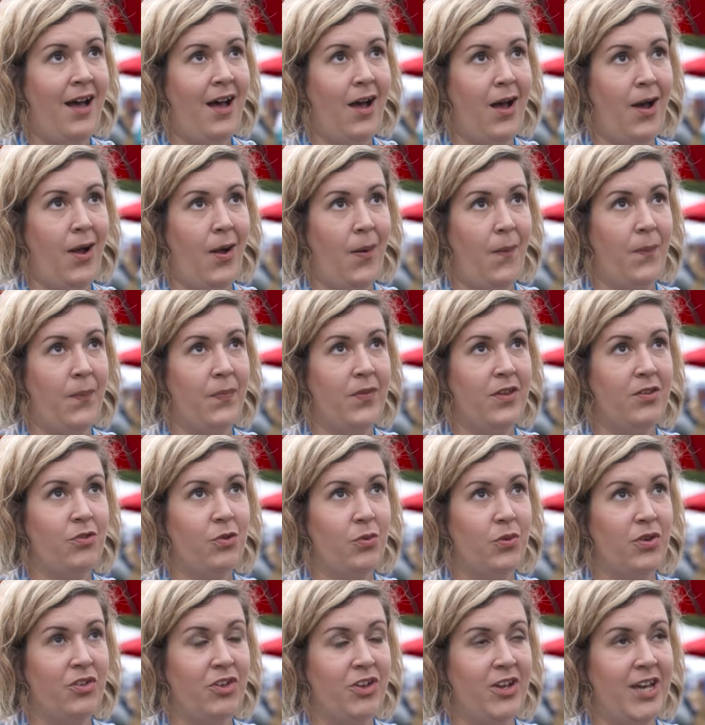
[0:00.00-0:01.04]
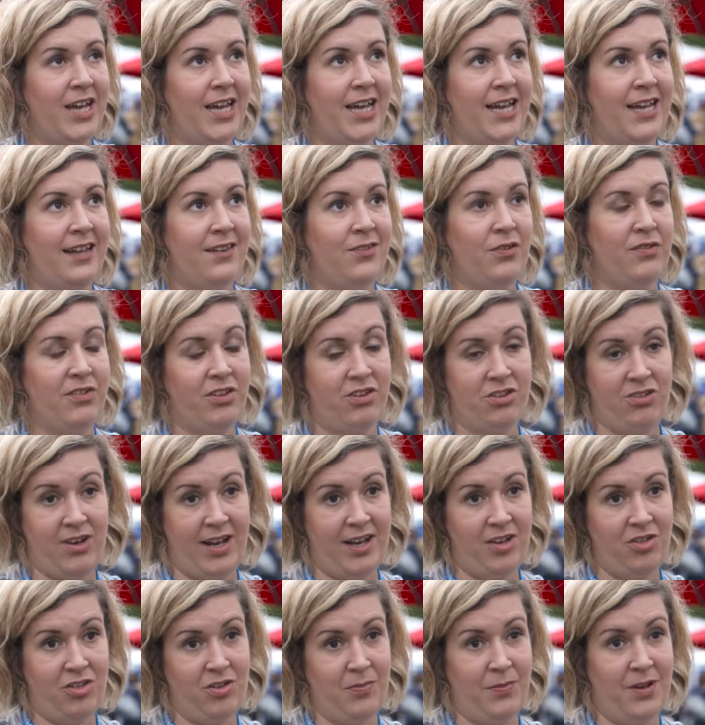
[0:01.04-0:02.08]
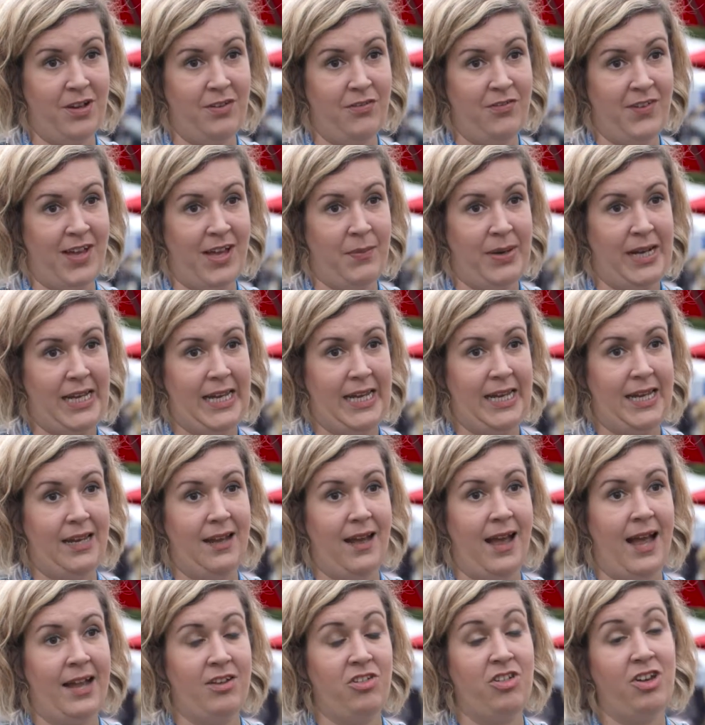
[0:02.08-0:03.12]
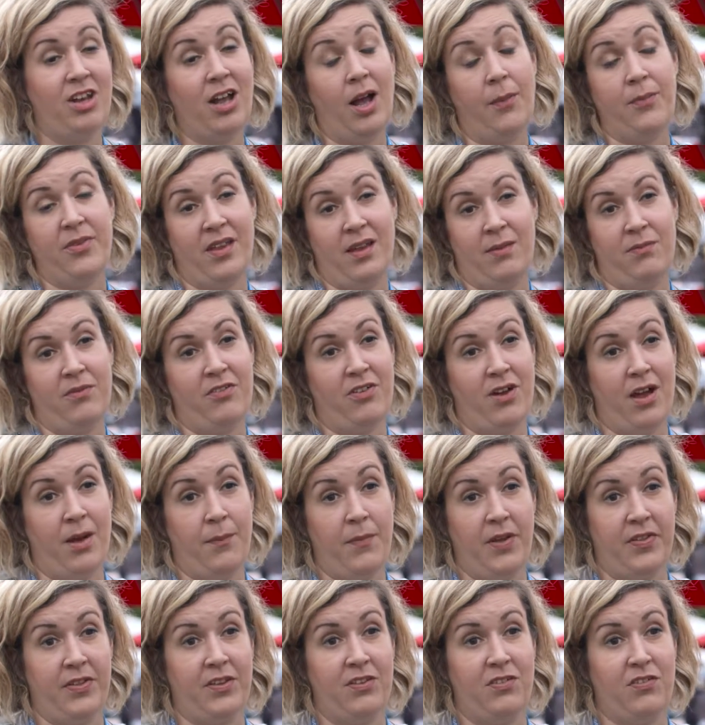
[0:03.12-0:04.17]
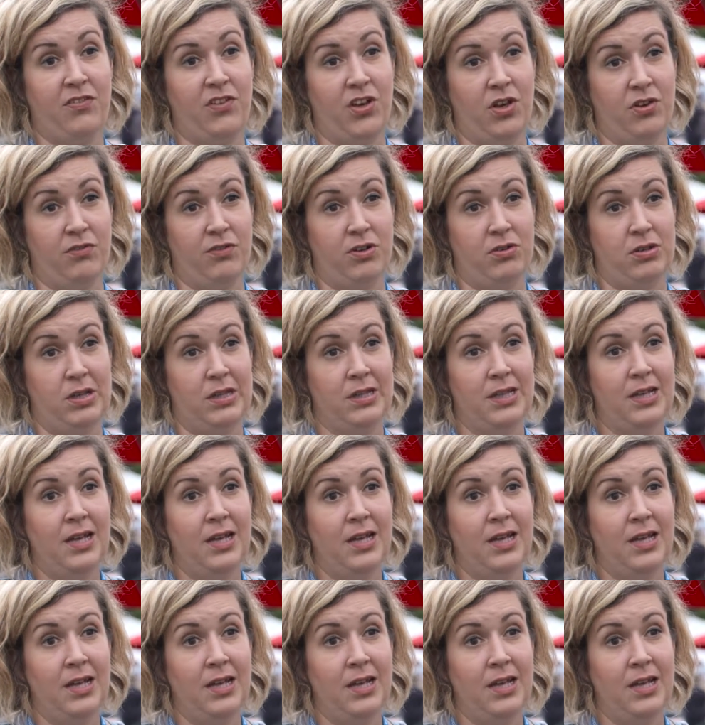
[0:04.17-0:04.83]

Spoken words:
The daughter is sort of estranged from her family, and she comes home for her mother's funeral.